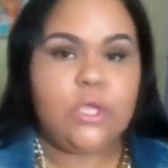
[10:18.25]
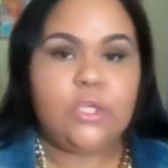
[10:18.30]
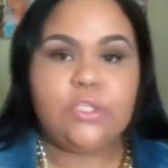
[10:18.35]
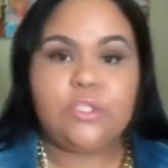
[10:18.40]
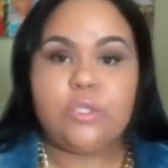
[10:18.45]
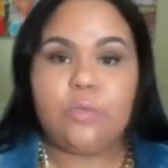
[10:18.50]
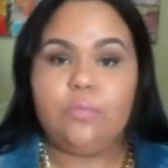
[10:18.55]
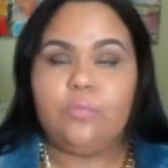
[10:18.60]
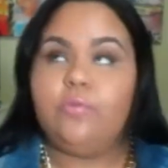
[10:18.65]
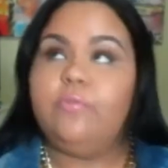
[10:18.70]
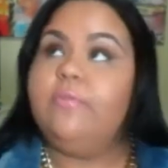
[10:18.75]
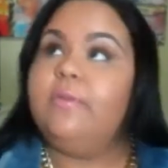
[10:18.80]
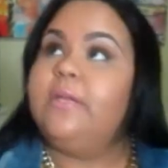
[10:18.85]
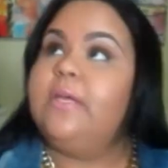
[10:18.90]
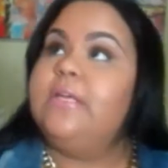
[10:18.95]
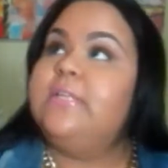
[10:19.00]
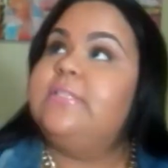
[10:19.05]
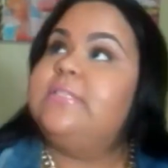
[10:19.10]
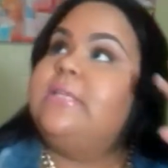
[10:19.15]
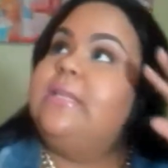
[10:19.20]
so moving
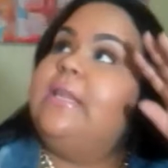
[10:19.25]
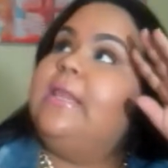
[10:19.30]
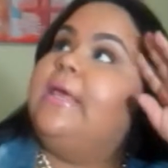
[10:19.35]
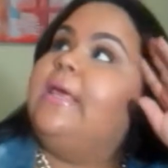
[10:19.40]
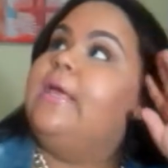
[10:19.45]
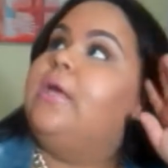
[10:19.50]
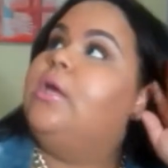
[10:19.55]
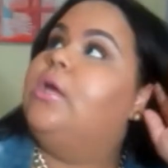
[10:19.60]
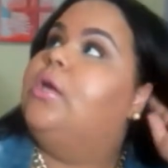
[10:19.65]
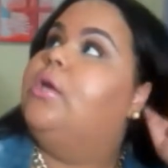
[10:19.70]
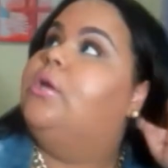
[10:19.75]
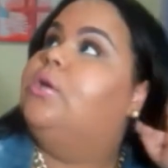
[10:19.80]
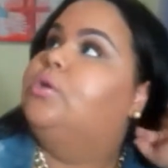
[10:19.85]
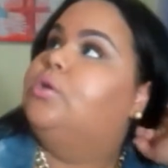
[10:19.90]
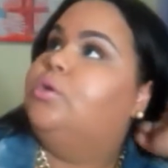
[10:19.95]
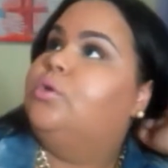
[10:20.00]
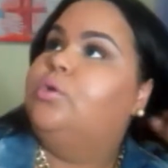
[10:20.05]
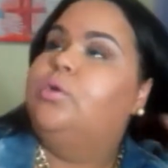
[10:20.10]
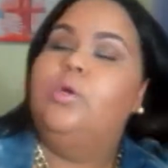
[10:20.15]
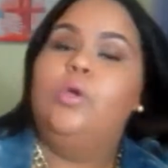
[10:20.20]
on to like
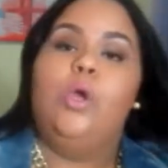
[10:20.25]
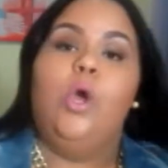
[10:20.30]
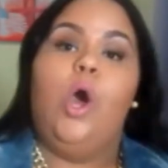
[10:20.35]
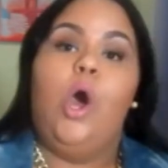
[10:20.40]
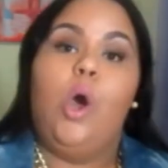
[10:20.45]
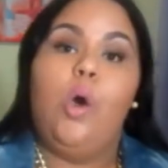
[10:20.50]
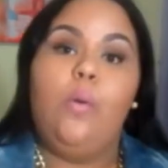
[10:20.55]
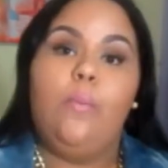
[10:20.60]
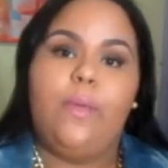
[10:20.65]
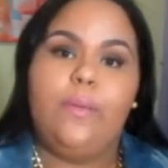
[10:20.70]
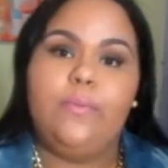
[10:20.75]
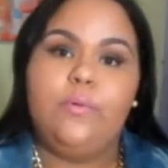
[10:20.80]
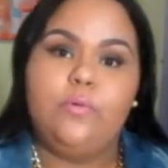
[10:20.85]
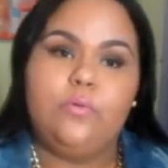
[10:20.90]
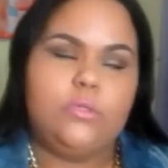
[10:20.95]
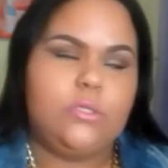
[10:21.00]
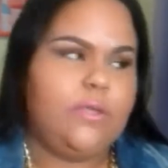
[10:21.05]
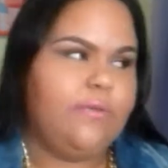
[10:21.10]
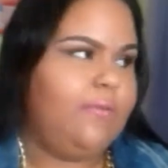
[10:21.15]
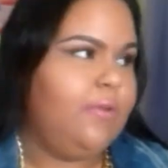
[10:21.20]
oh my boots
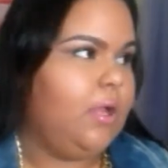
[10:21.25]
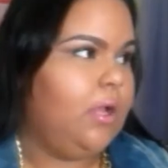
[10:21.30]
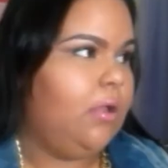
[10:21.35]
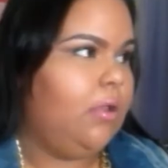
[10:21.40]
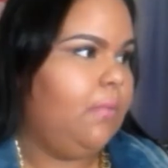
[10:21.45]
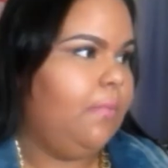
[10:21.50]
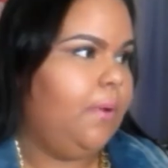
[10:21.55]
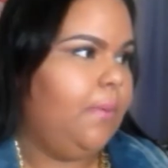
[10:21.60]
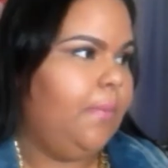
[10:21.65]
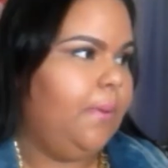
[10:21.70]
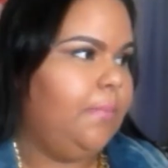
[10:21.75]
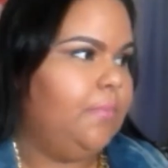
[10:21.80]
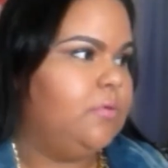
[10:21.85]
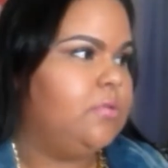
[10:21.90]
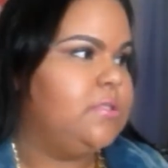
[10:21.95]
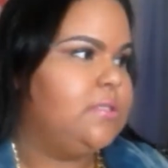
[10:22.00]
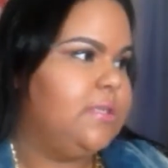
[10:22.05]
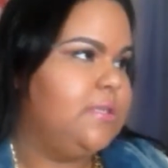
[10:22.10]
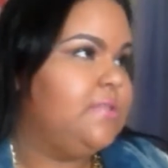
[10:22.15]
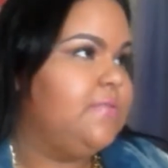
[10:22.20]
I forgot all about my boots
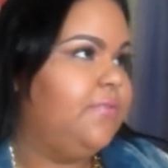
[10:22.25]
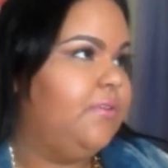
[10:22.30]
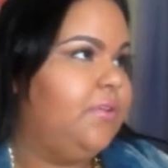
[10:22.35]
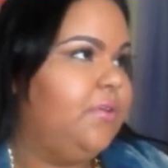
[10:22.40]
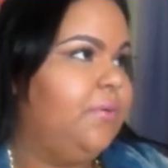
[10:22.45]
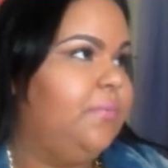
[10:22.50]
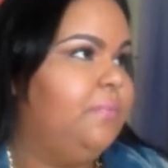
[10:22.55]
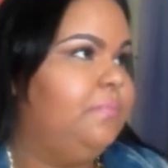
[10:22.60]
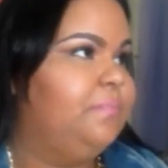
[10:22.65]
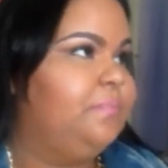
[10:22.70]
that's for you